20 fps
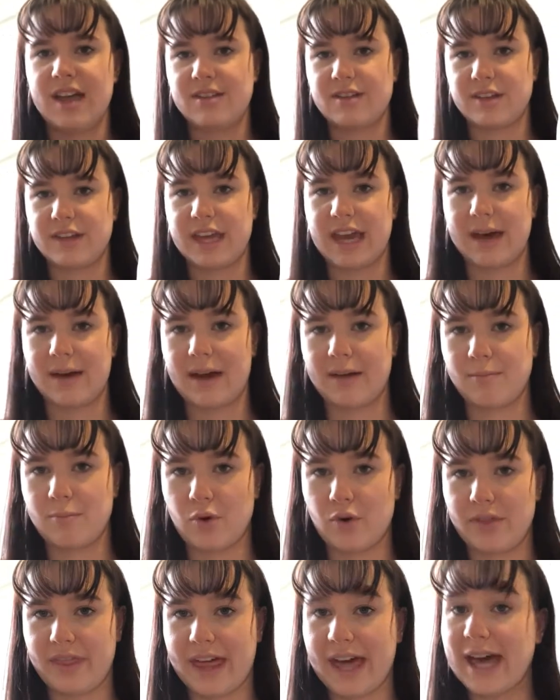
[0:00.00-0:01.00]
So yeah, I
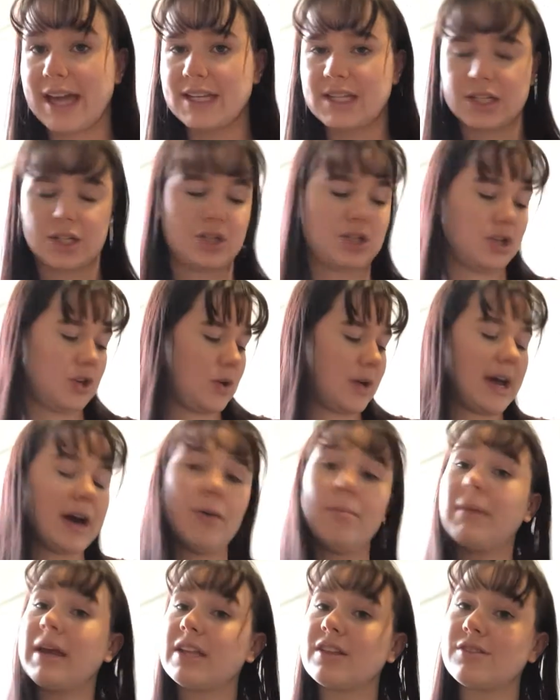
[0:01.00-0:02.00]
bought that to
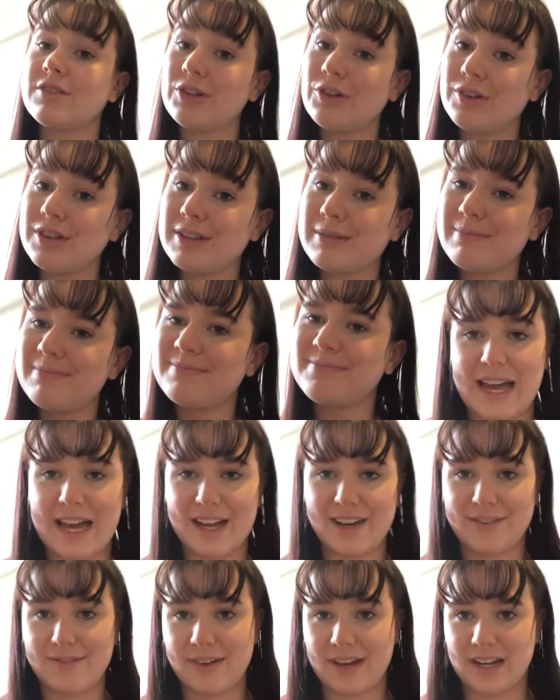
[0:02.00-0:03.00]
help make the sauce.
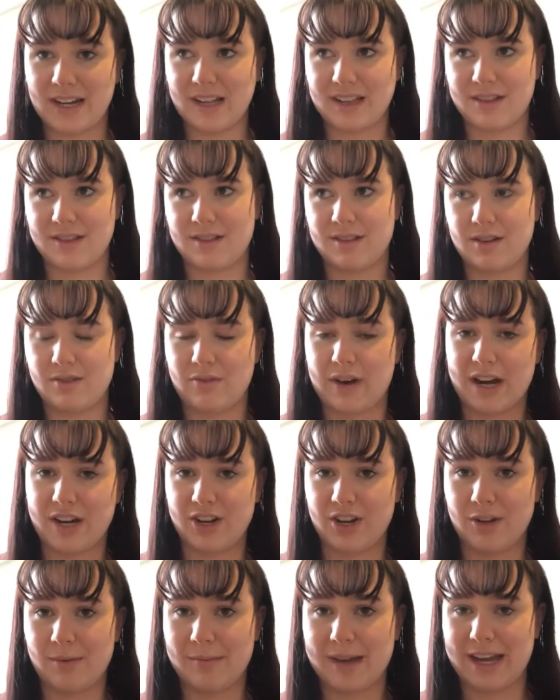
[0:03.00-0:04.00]
And finally, this is a
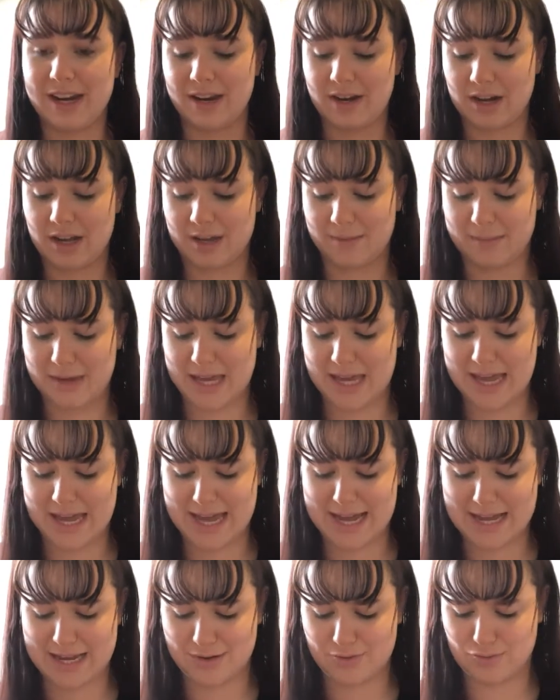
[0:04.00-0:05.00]
random and unlike me,
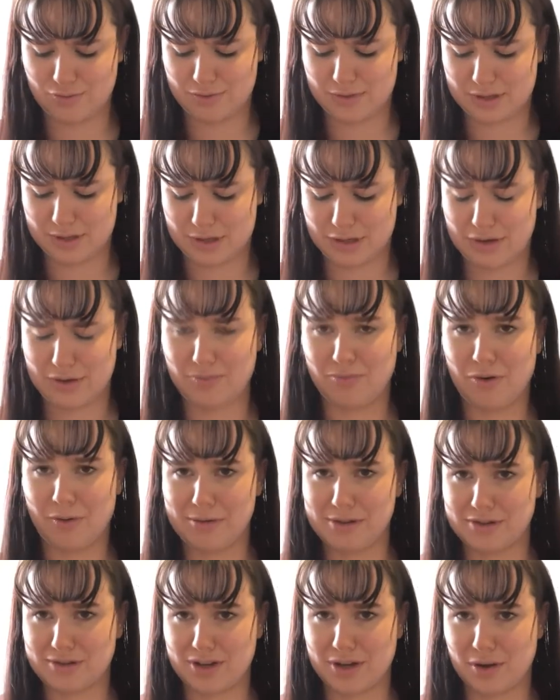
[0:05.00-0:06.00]
and also
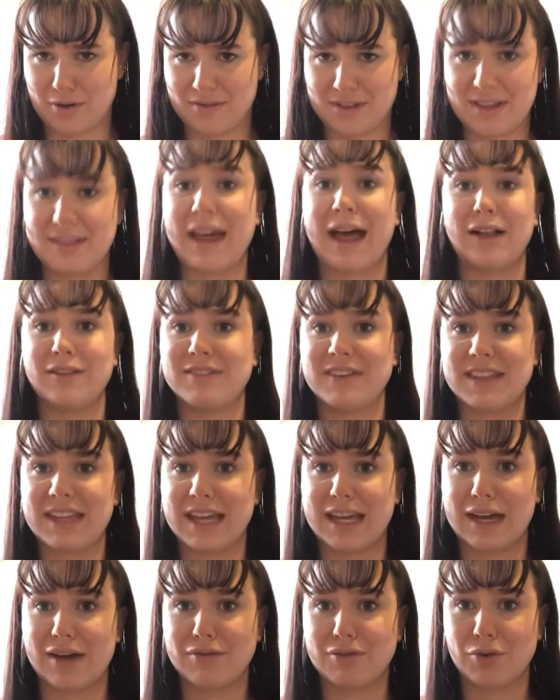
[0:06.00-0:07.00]
probably doesn't go off this healthy
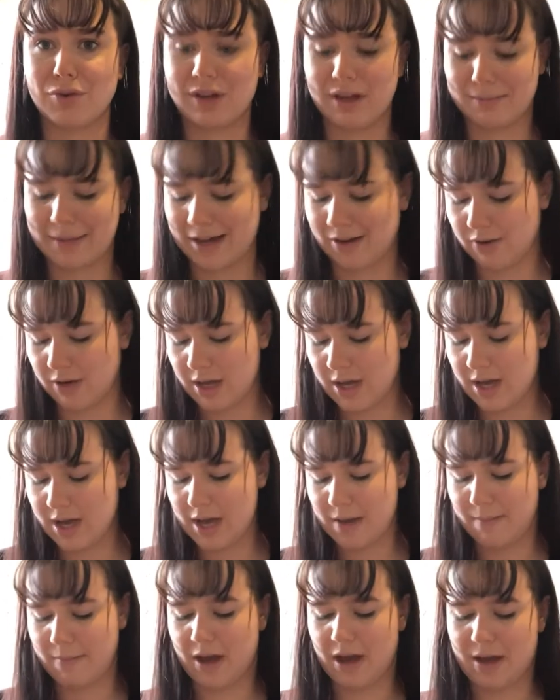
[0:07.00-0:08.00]
thing I was talking about,
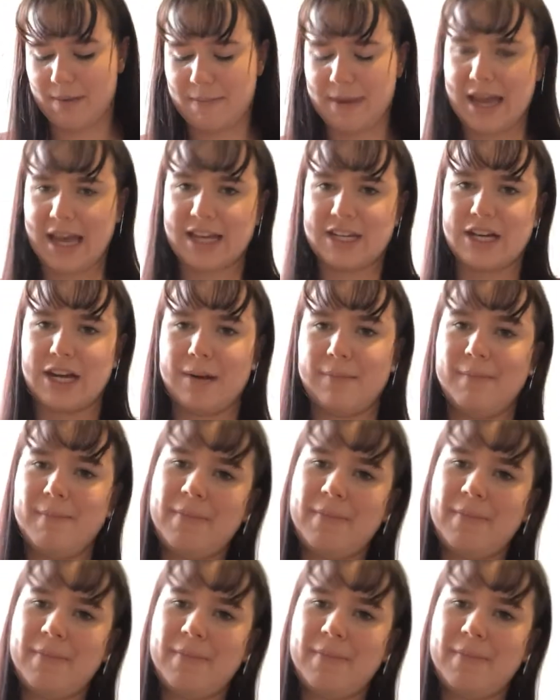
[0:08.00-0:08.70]
but I picked up